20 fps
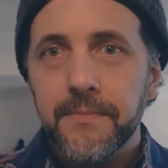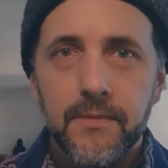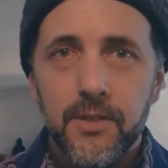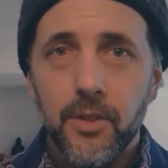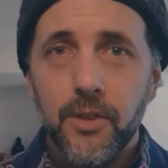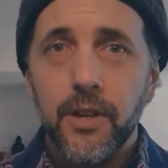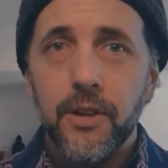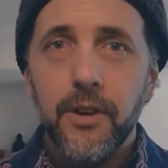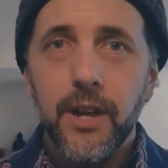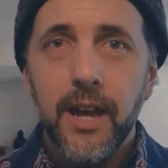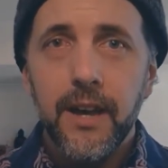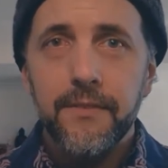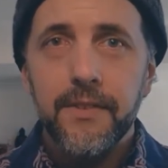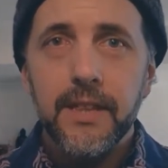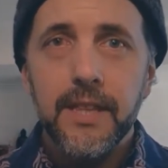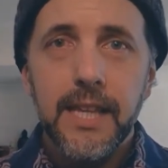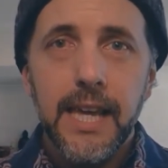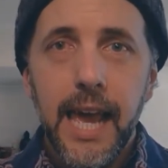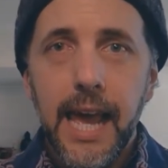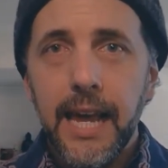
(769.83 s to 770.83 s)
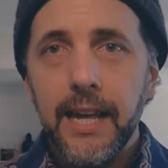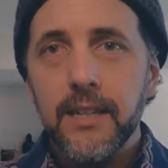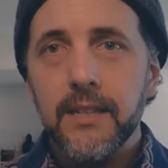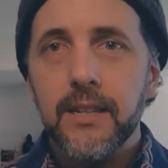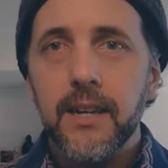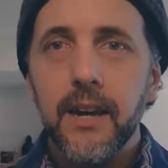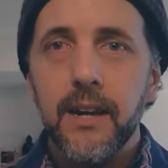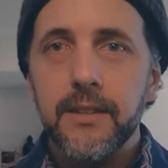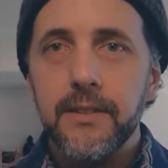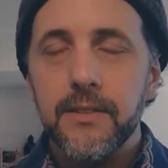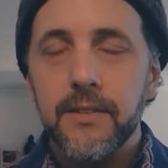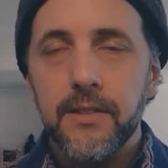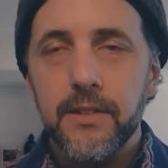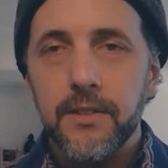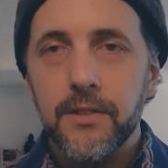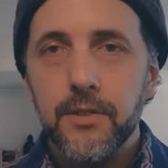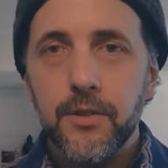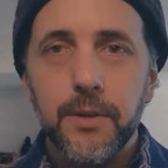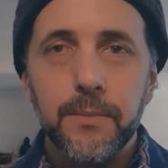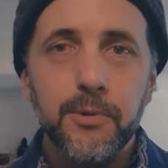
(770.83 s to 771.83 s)
So there you have it, the 8 kinds of
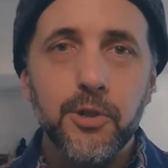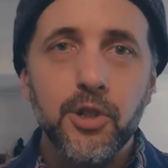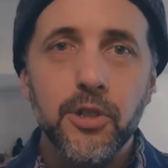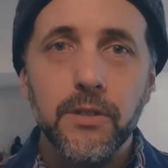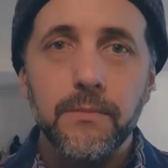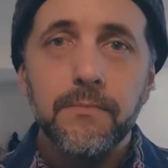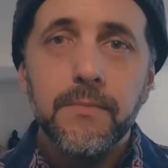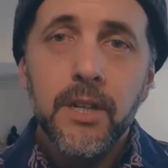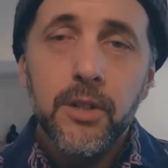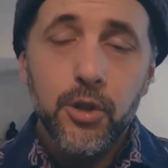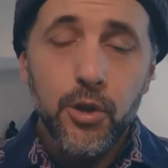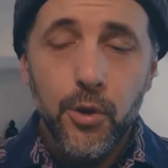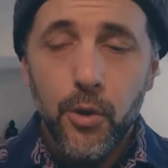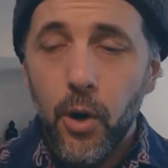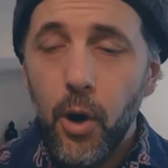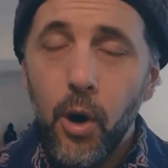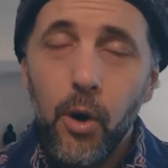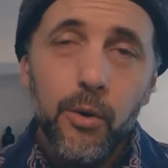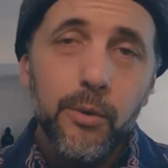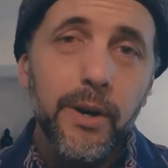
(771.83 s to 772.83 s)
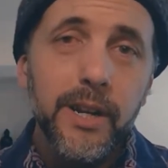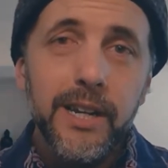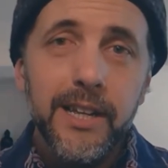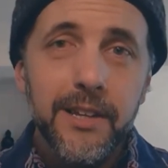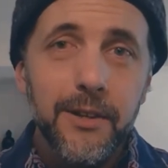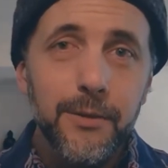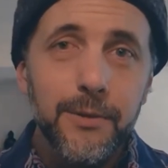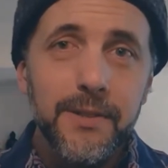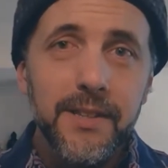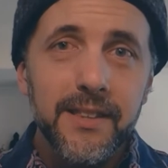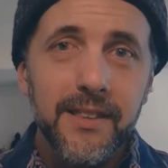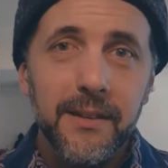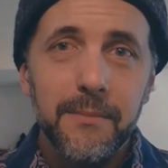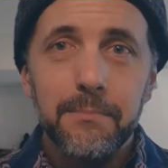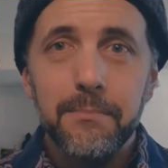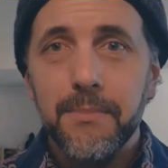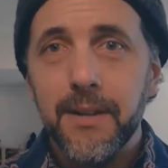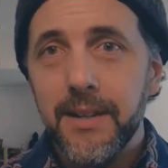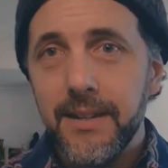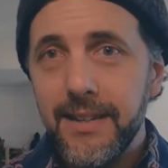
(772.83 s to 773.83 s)
description. You're already using
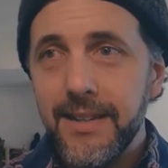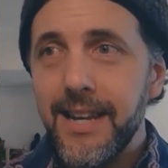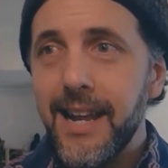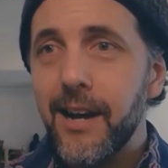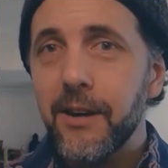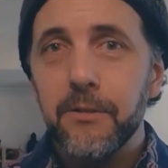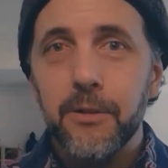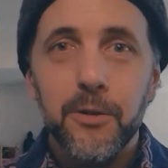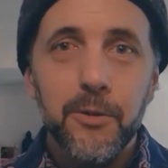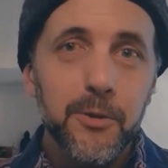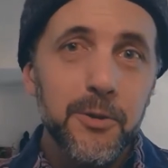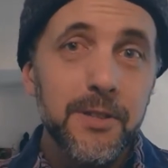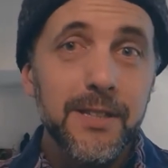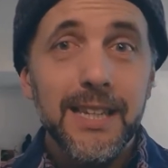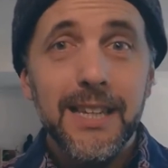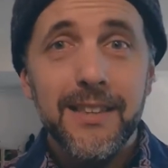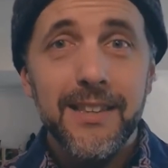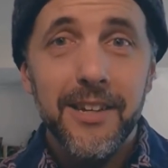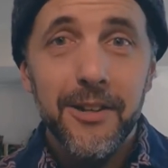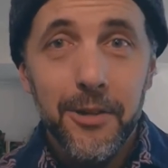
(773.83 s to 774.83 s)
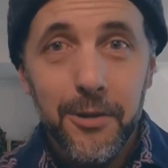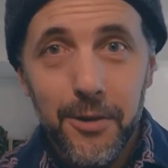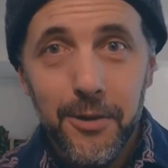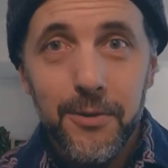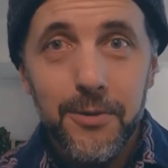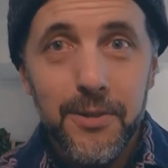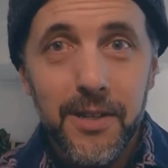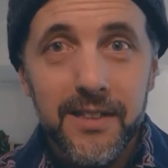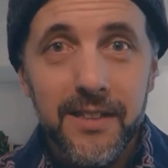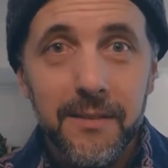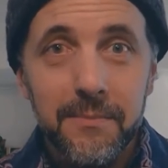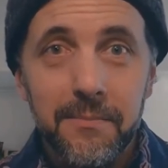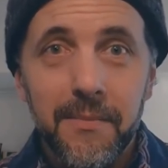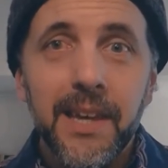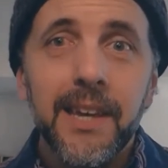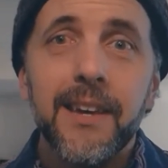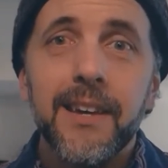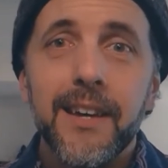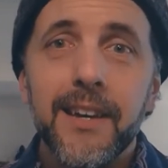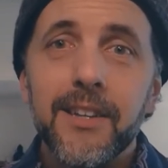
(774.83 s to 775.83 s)
them, but now you see that you're using them,
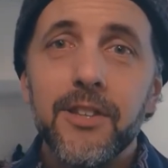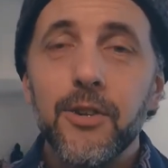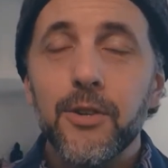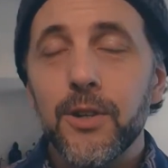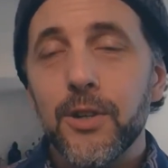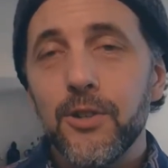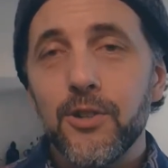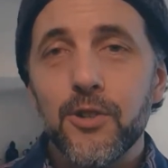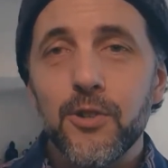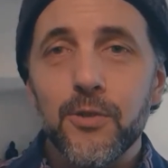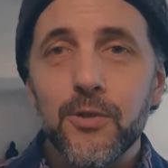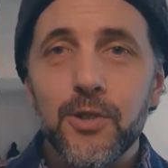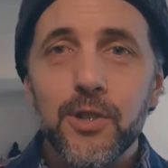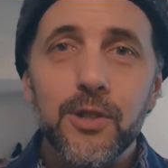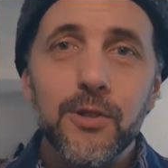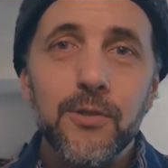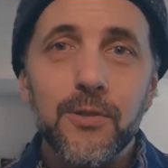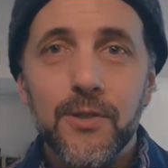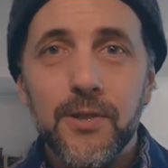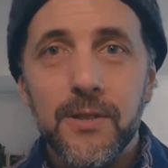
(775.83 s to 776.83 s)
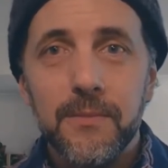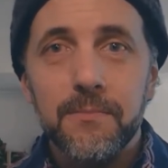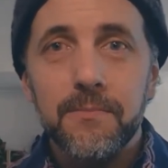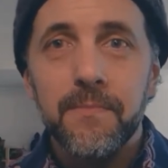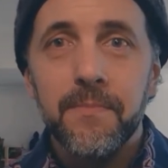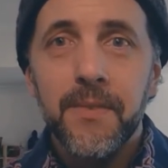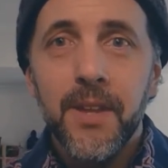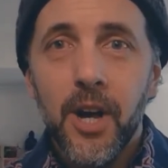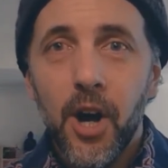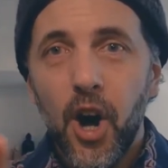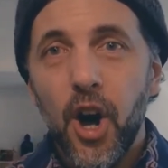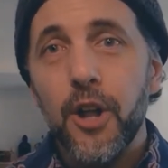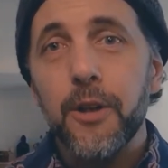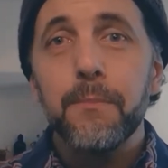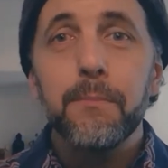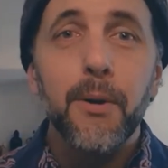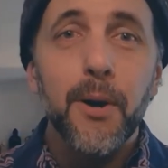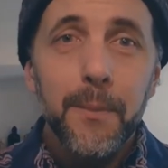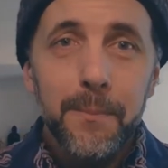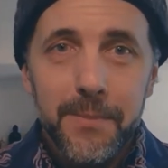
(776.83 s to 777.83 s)
and you can choose to use them
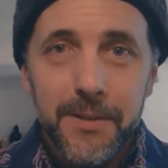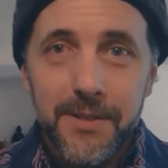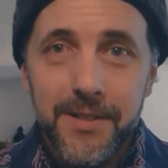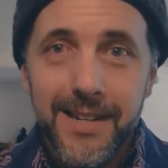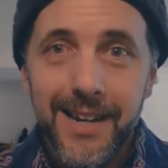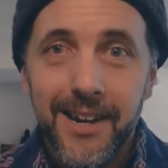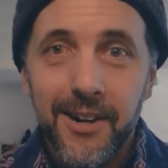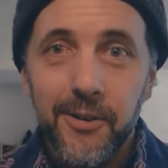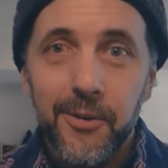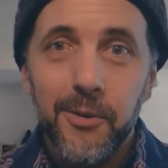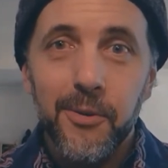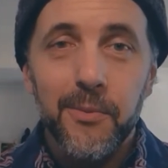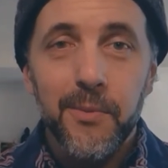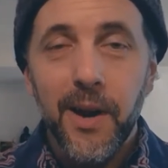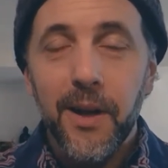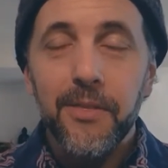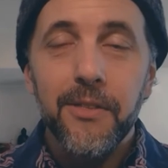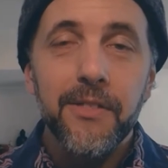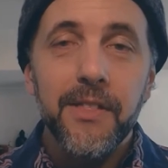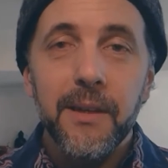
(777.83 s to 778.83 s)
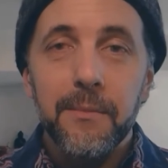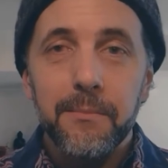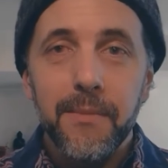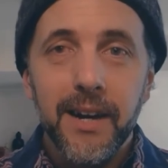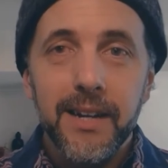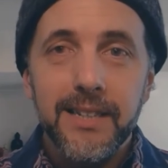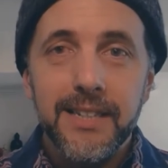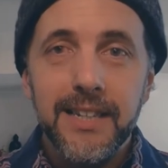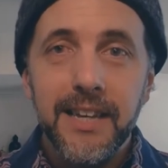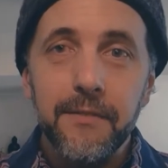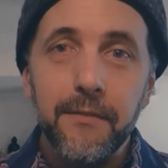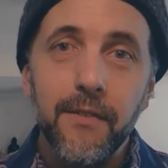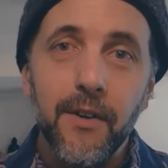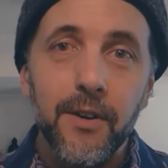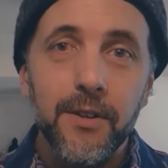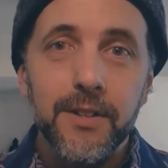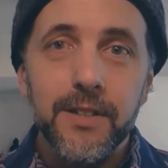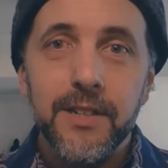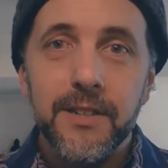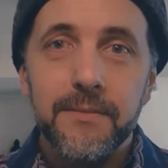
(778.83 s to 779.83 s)
on purpose now rather than by
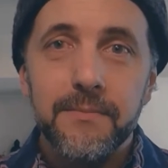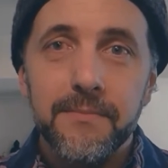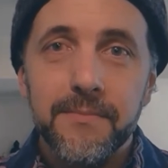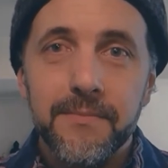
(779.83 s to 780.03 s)
default.